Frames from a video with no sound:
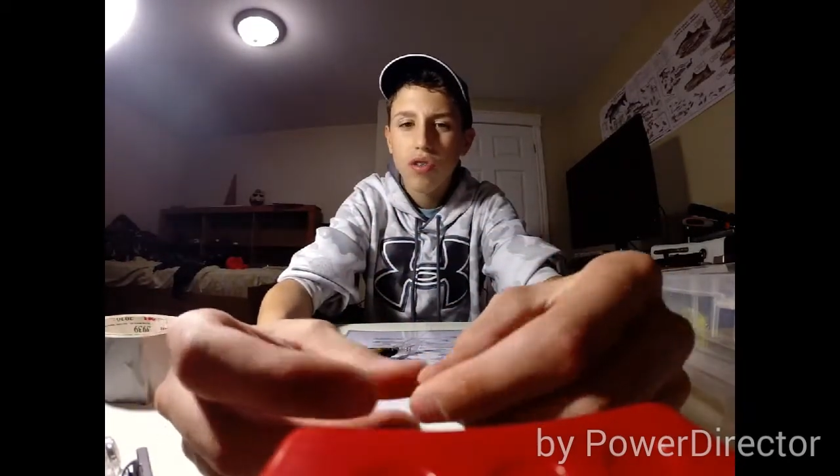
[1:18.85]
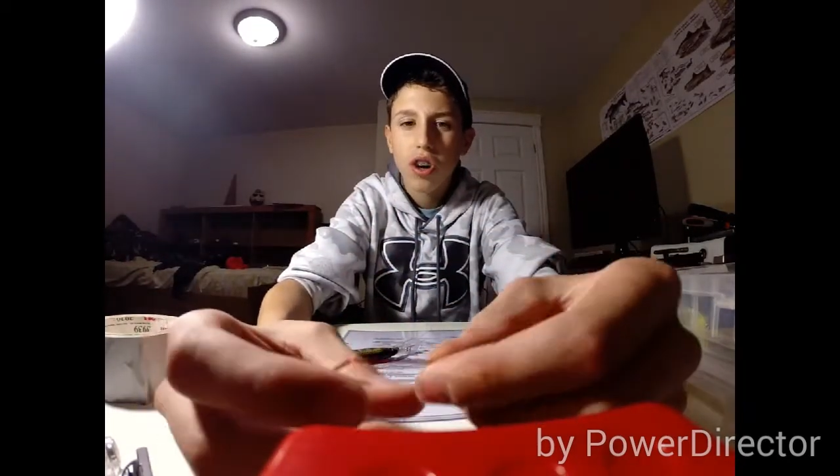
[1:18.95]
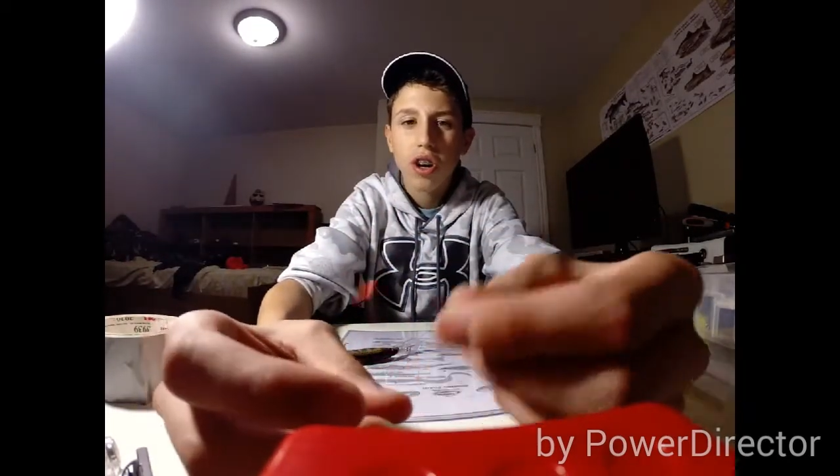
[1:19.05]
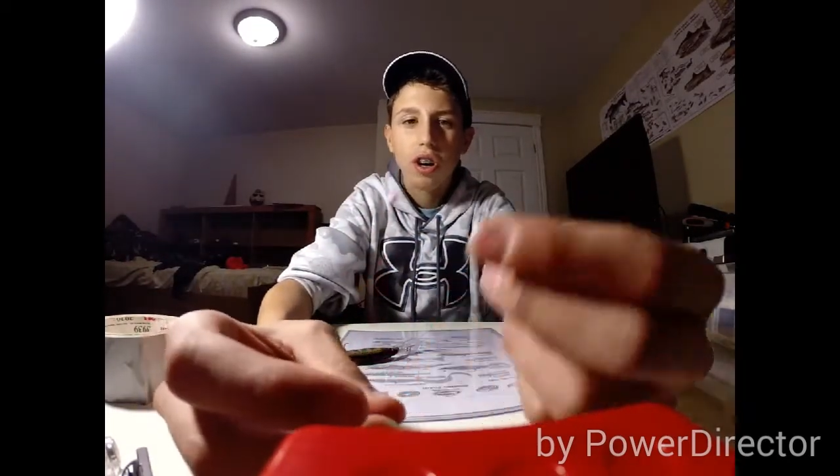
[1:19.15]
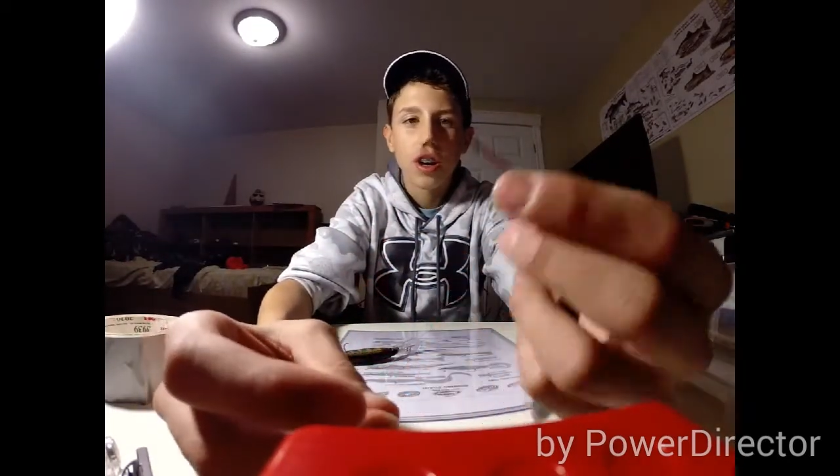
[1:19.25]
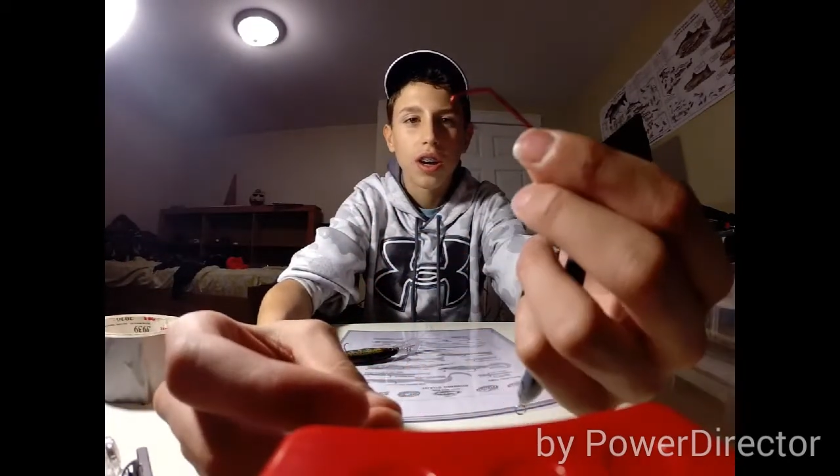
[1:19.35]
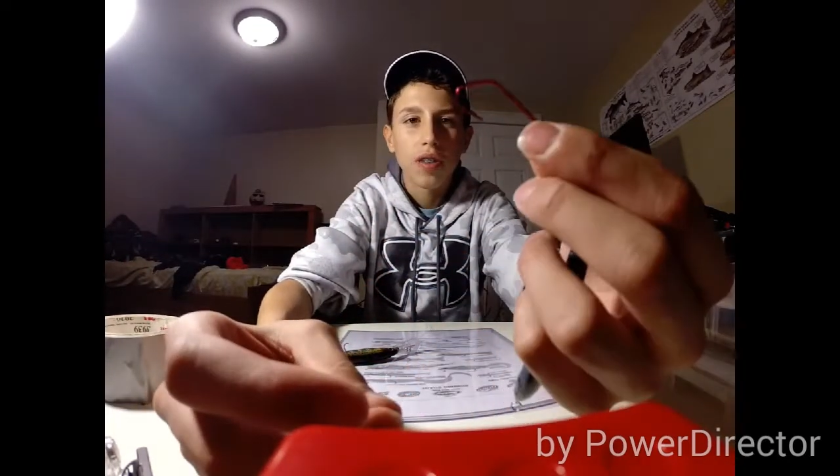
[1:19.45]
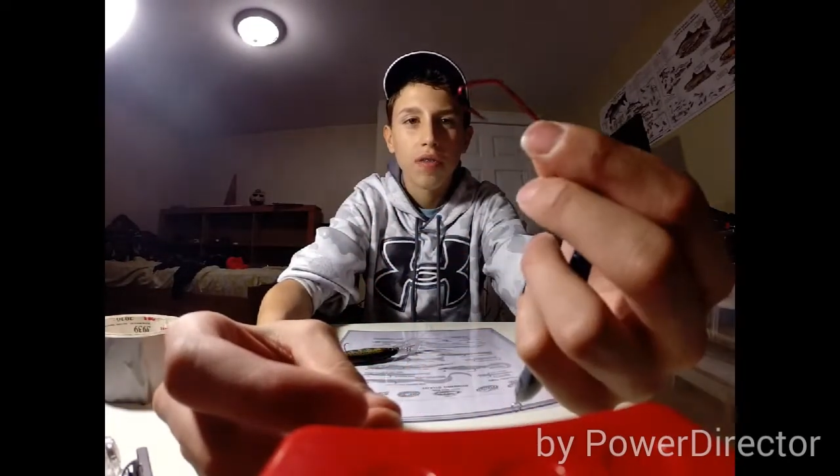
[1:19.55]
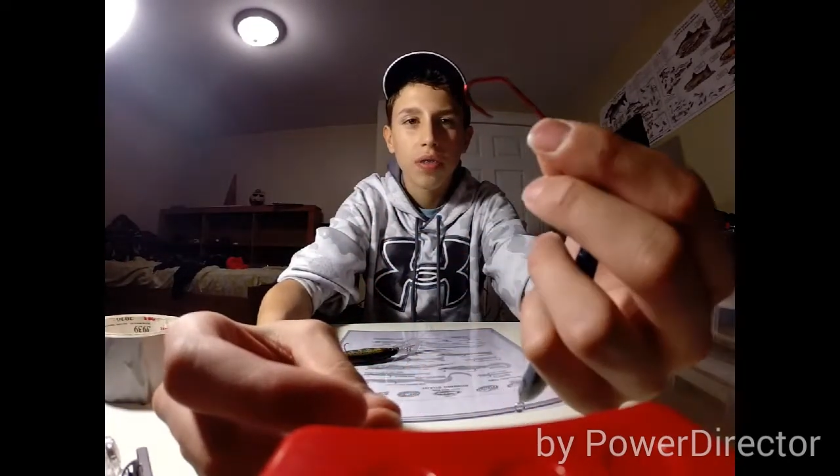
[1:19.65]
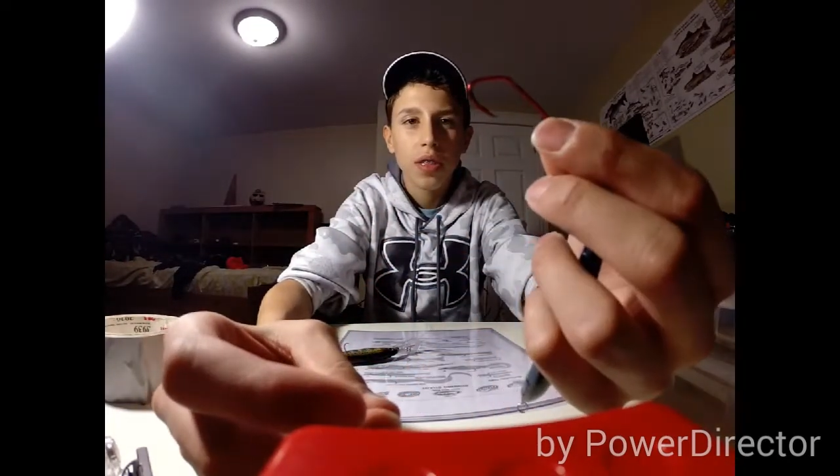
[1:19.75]

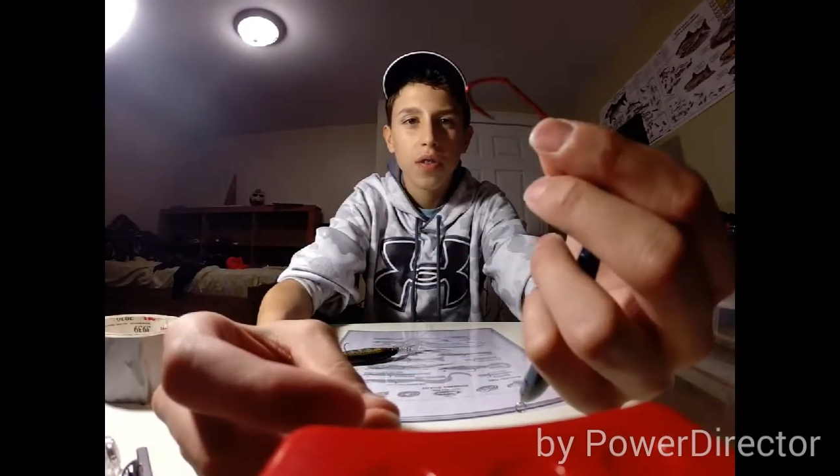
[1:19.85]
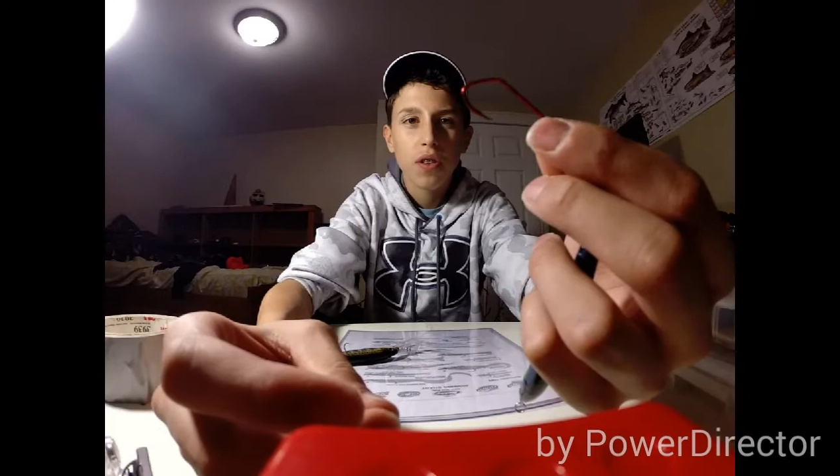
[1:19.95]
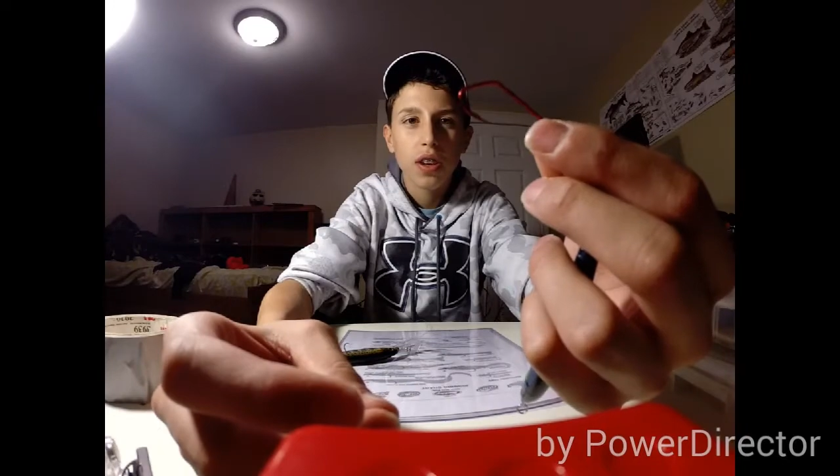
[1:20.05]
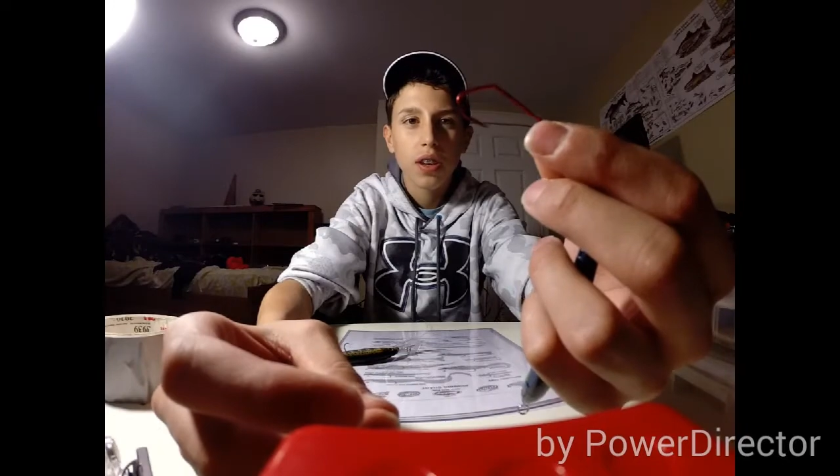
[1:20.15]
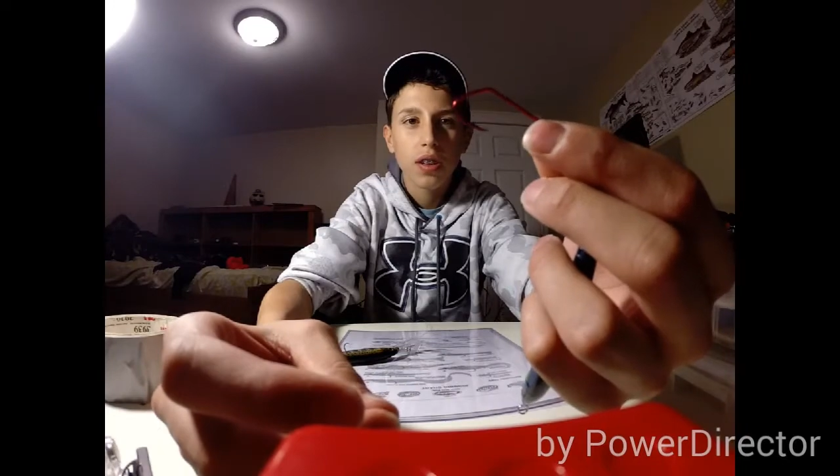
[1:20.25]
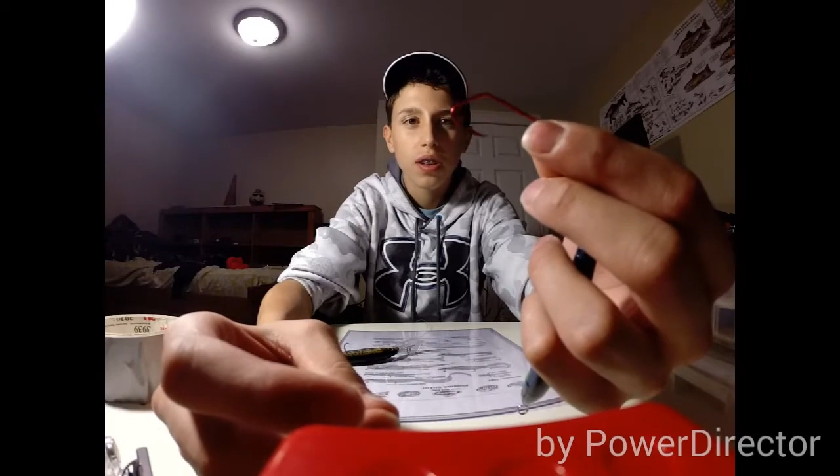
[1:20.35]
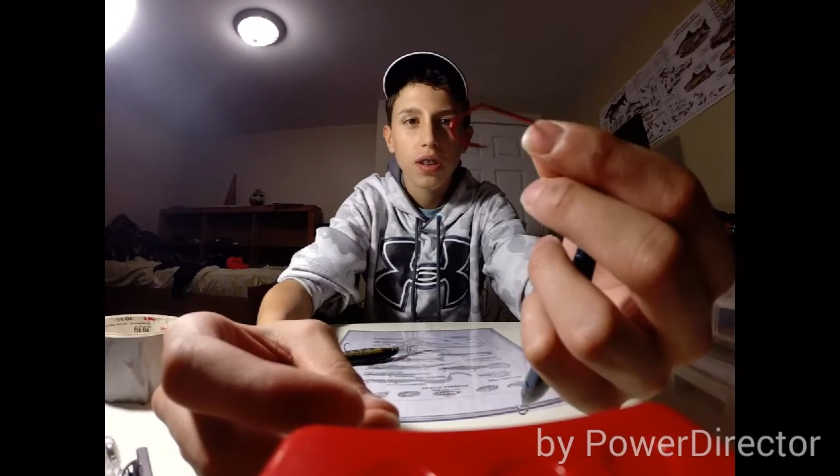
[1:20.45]
for different